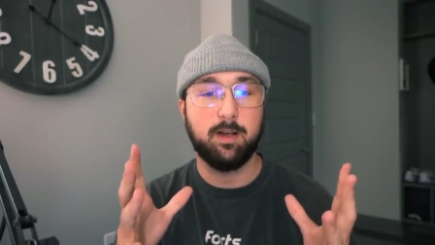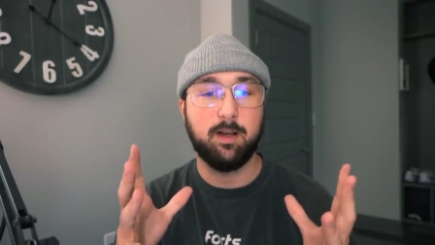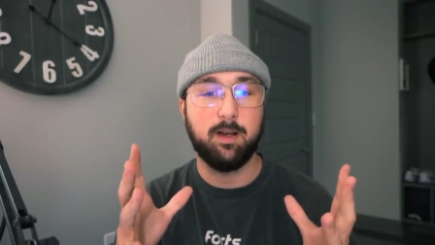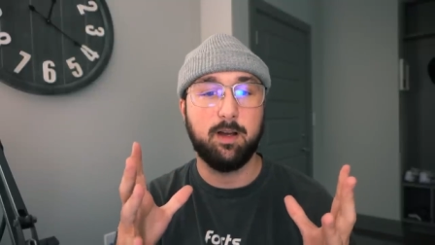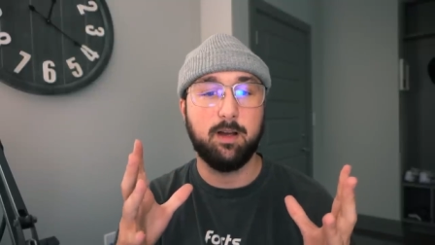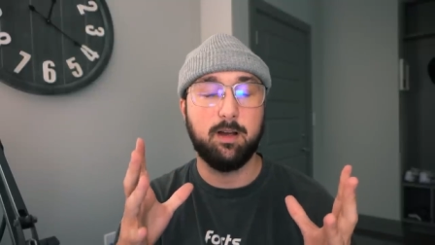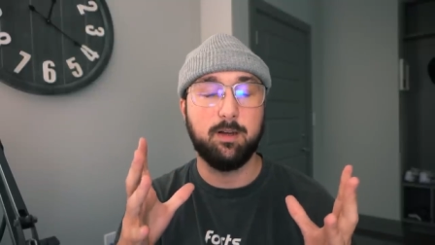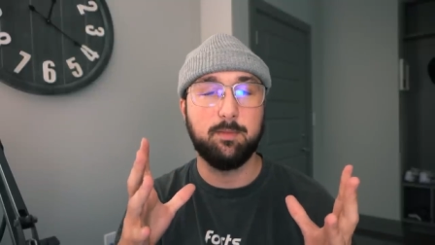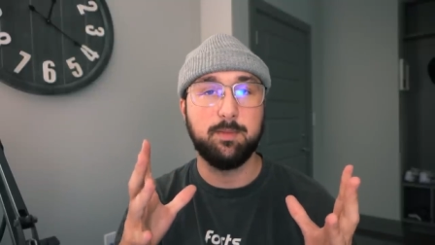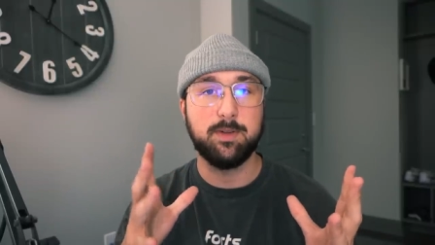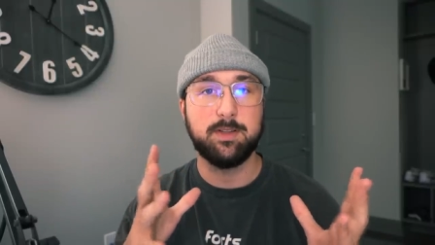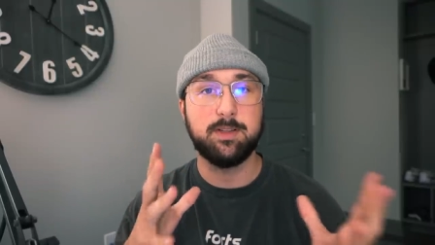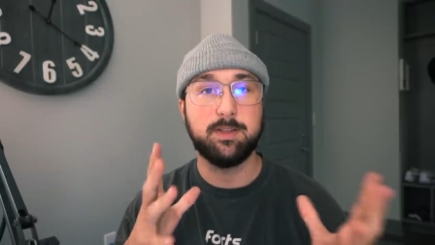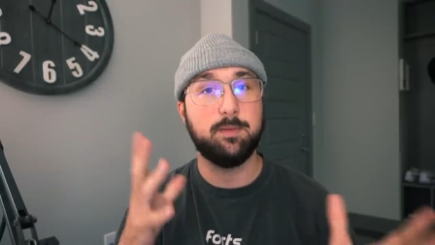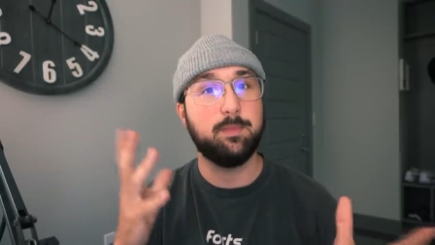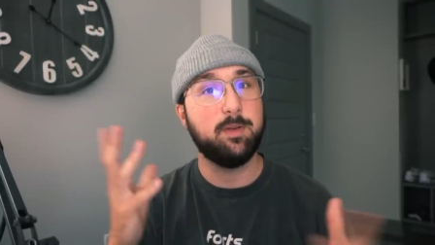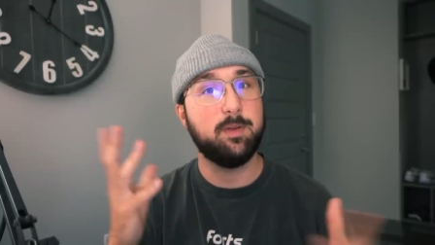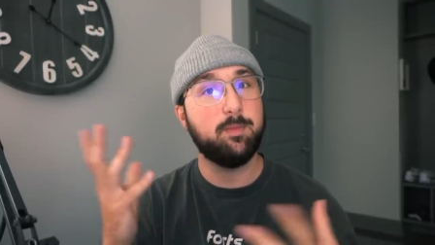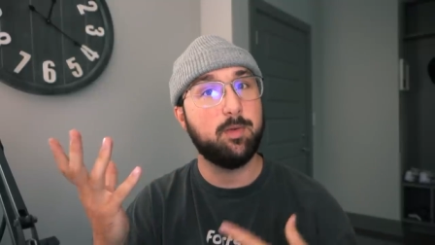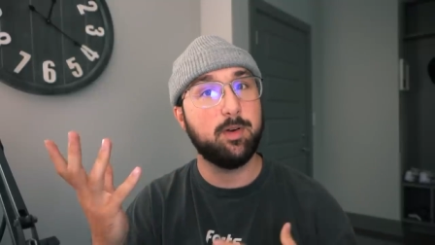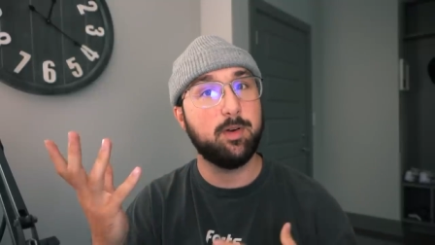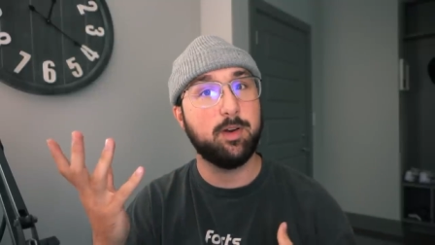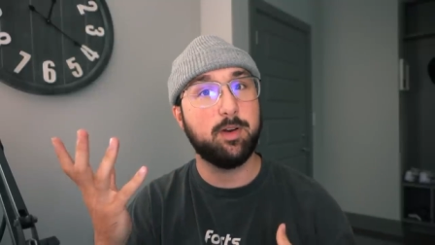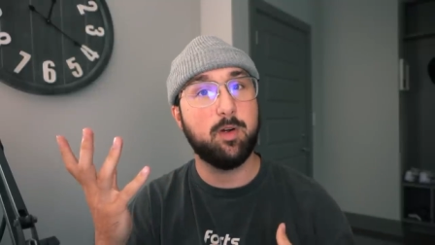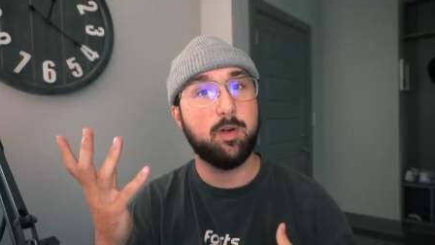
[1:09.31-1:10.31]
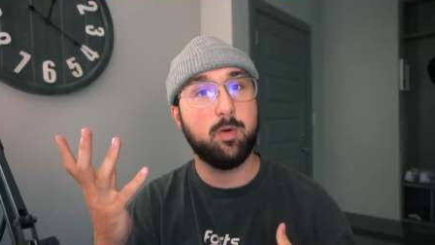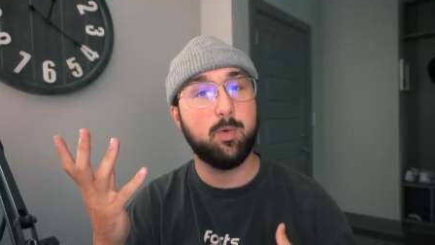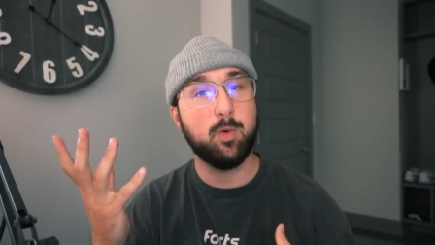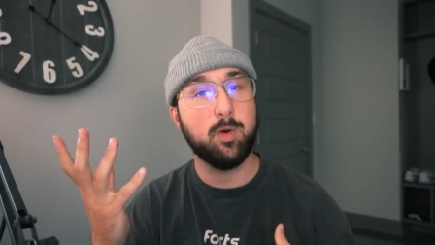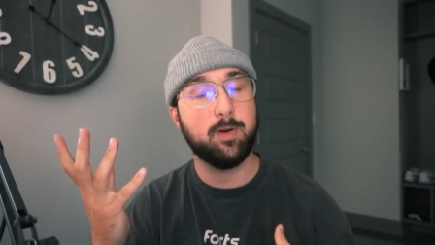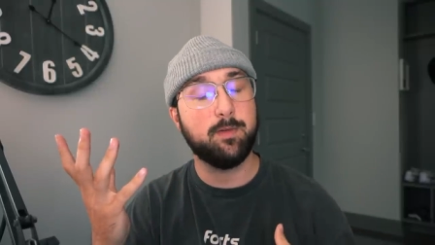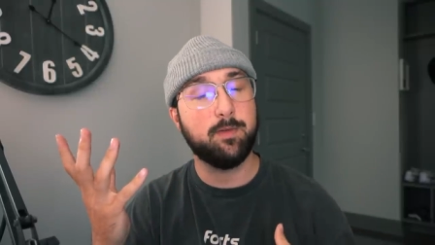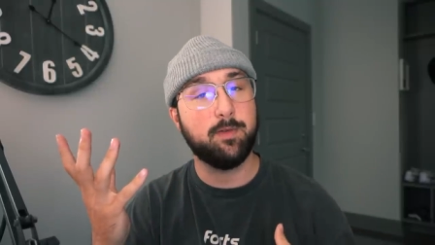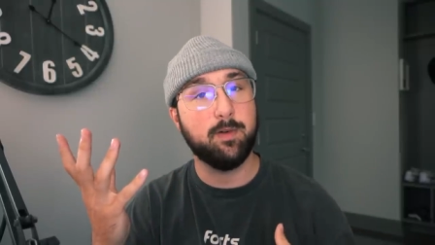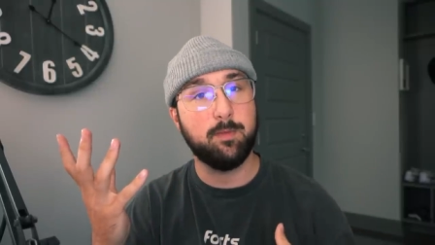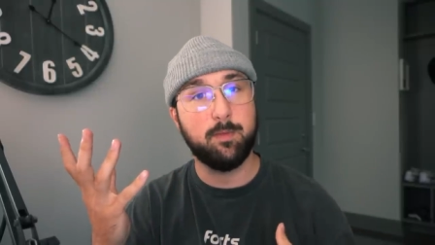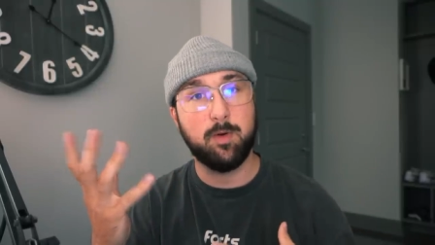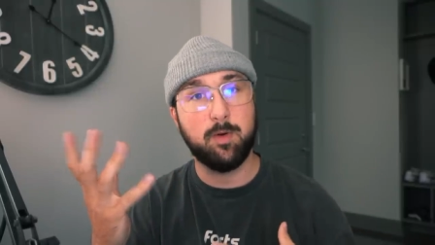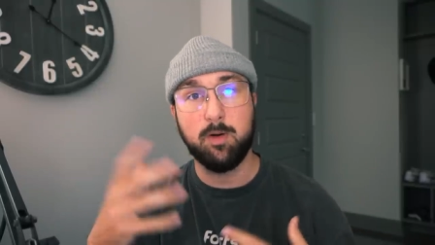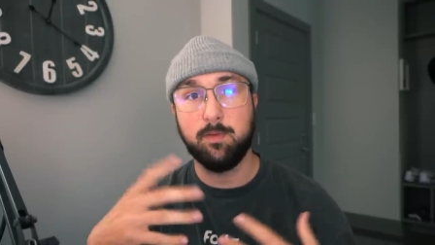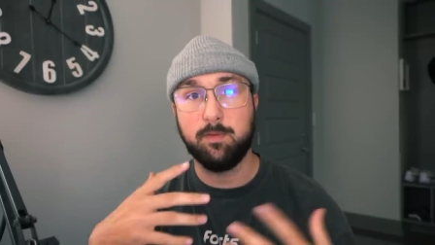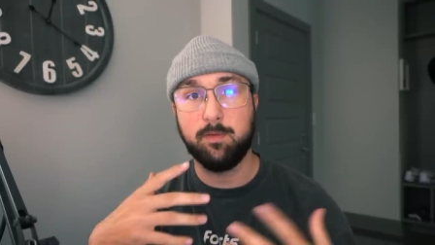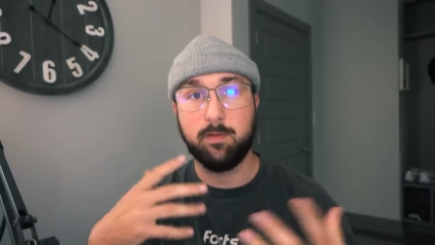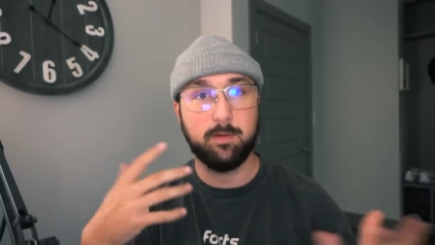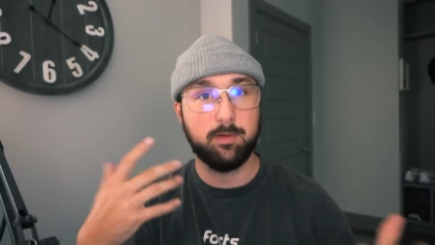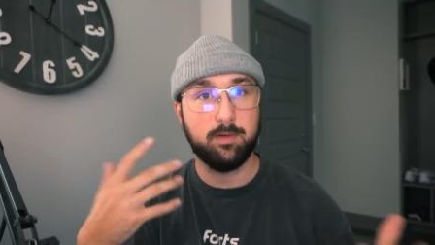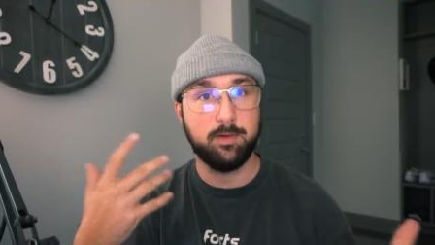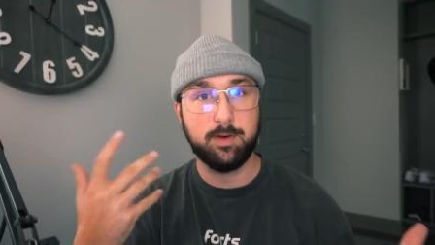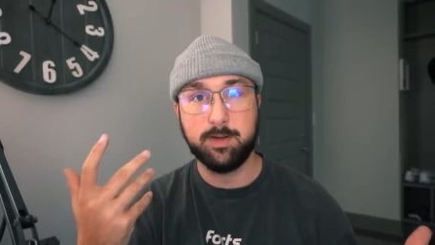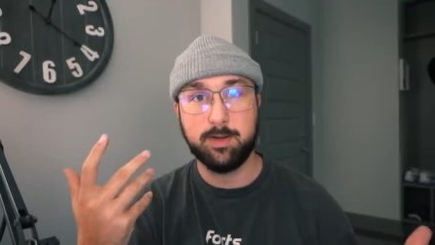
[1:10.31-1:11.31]
um, but some people want to go work for
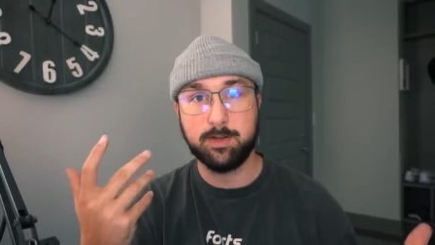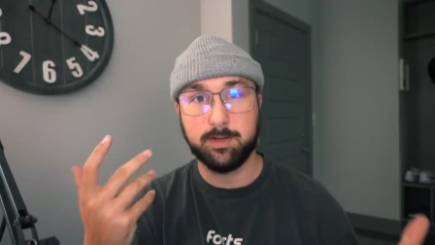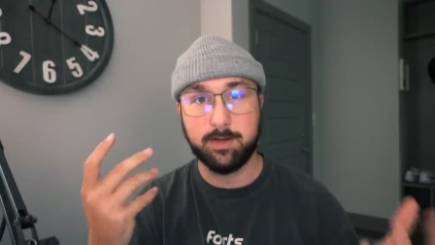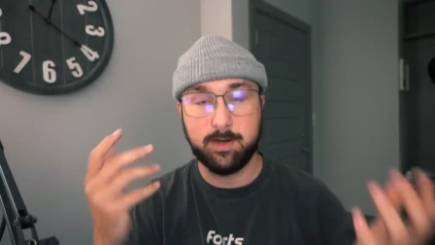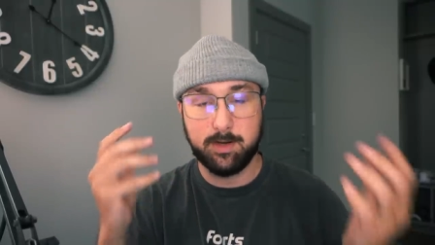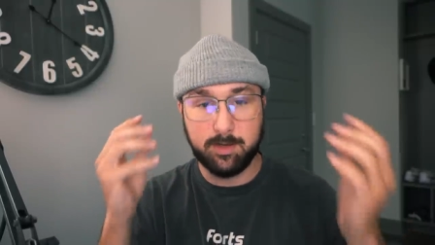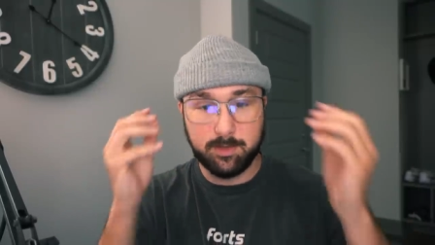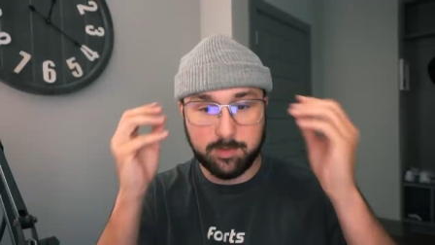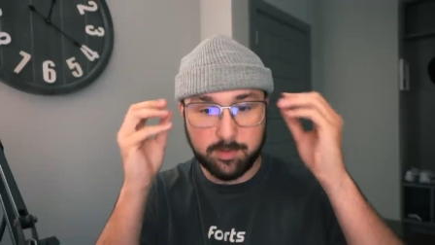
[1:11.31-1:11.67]
Marvel or Disney.